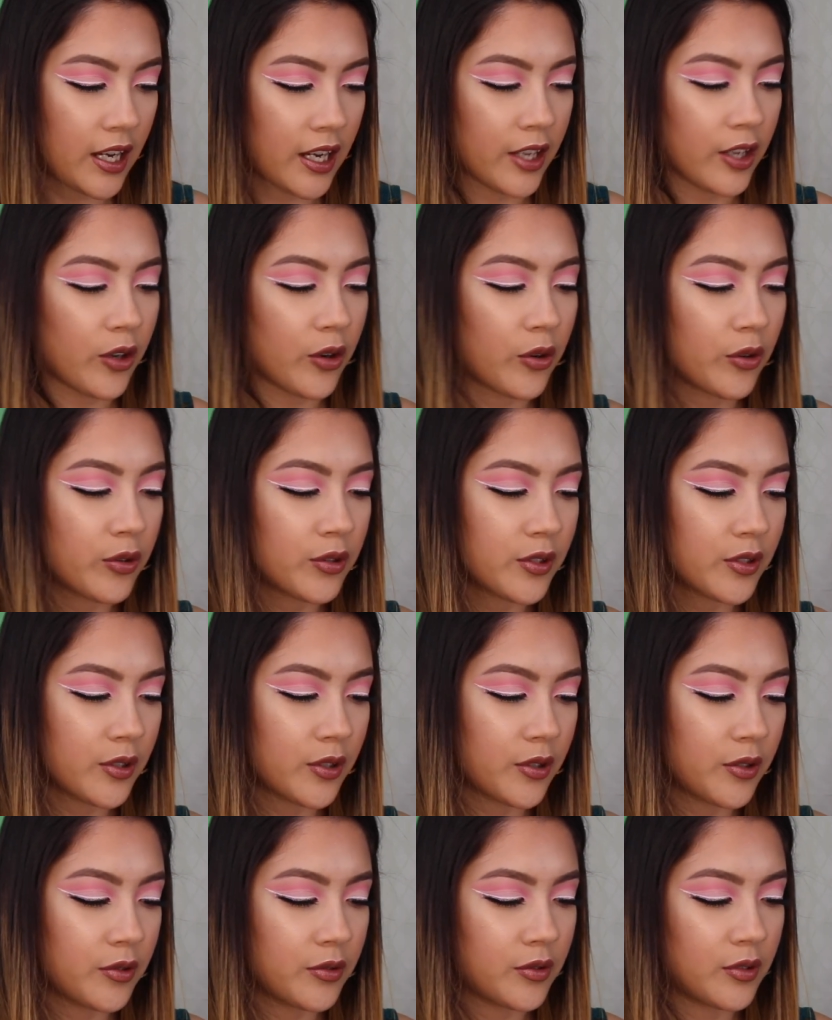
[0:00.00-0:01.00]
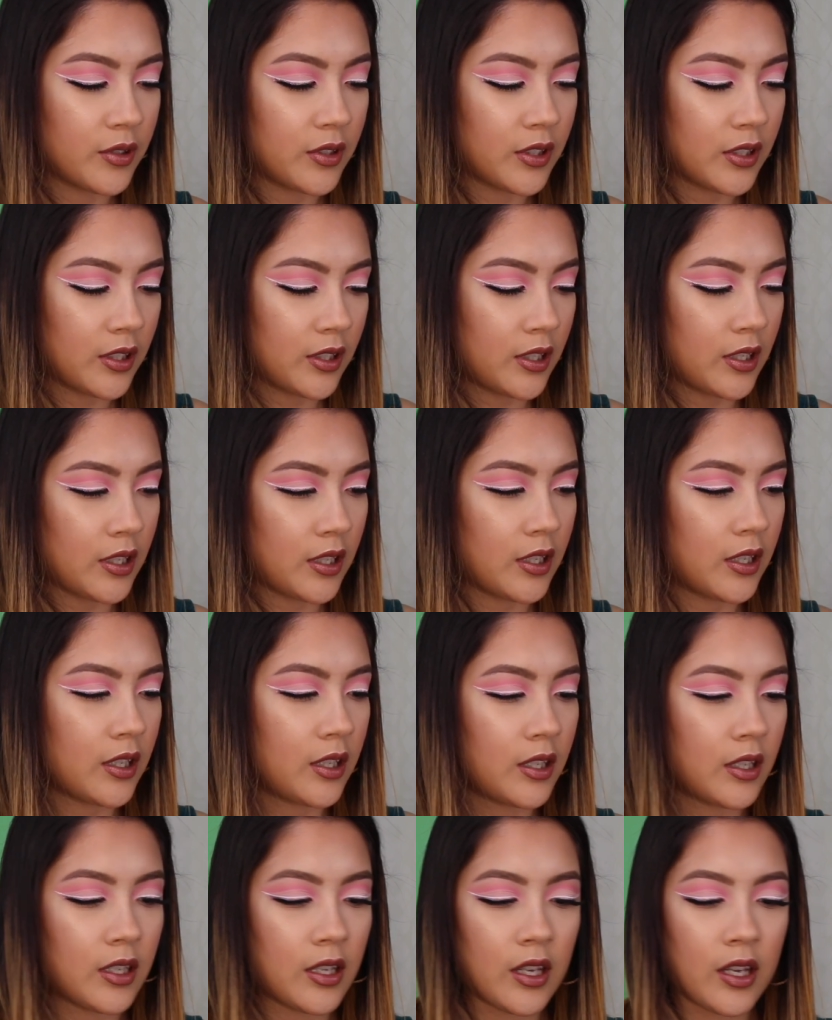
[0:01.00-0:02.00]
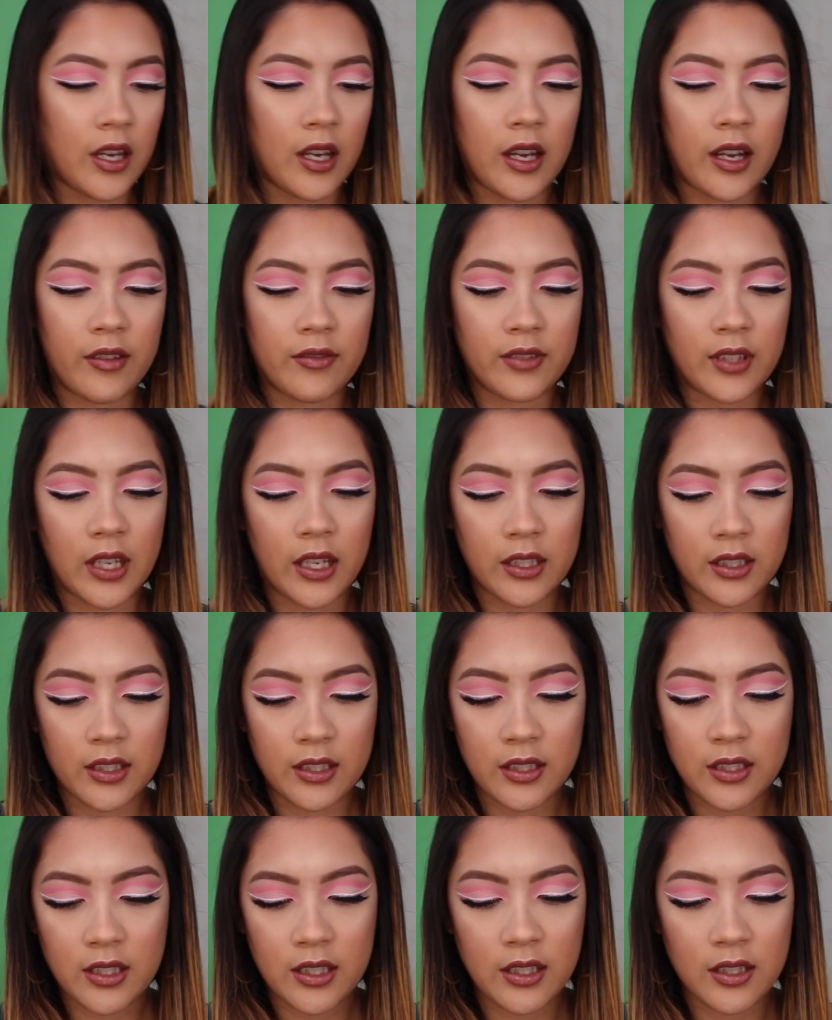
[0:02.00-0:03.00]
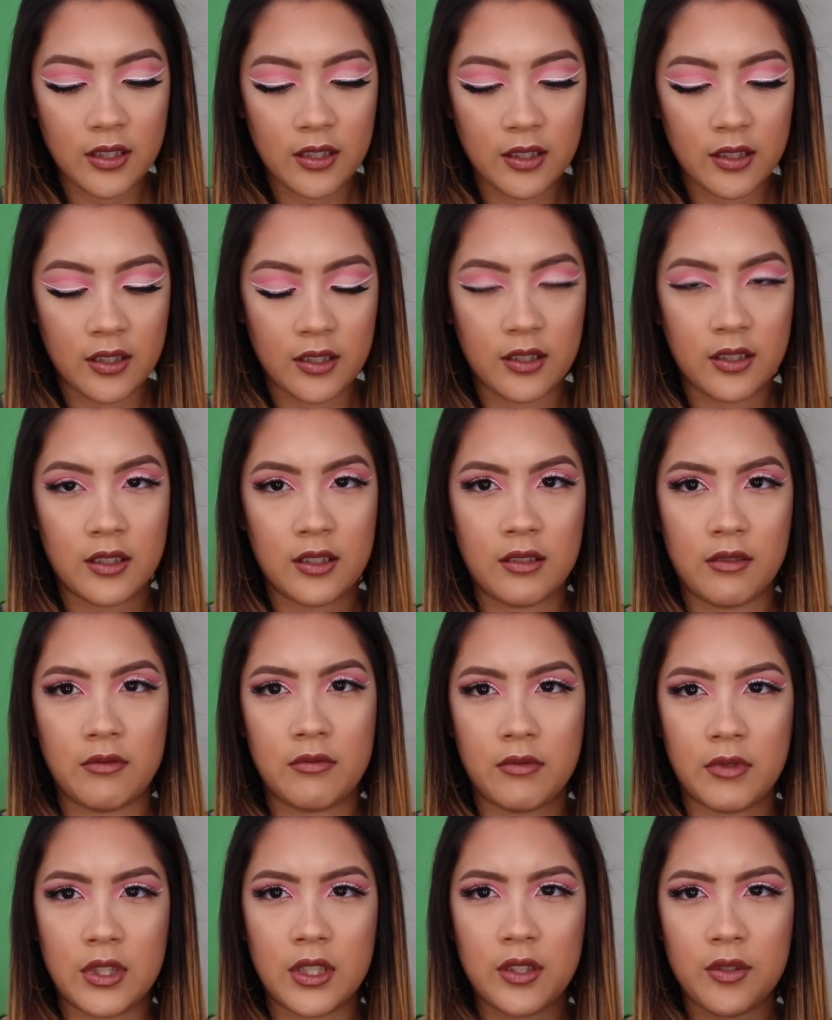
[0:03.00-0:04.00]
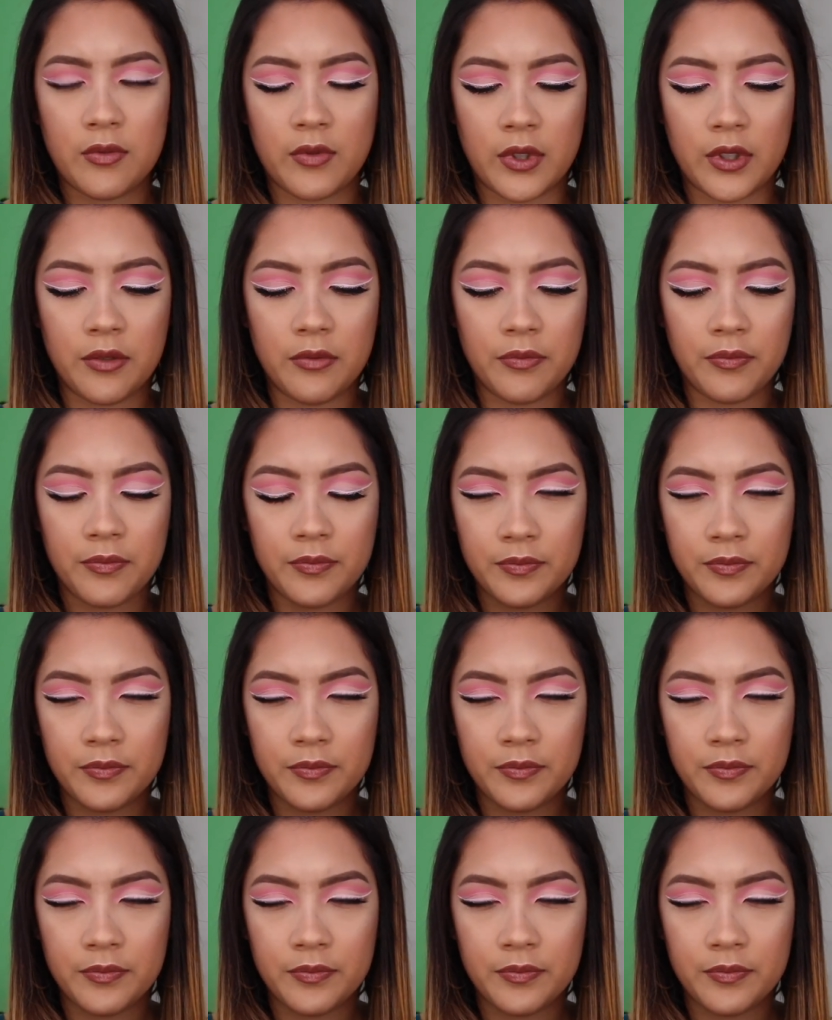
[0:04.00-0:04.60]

I also have not seen this one.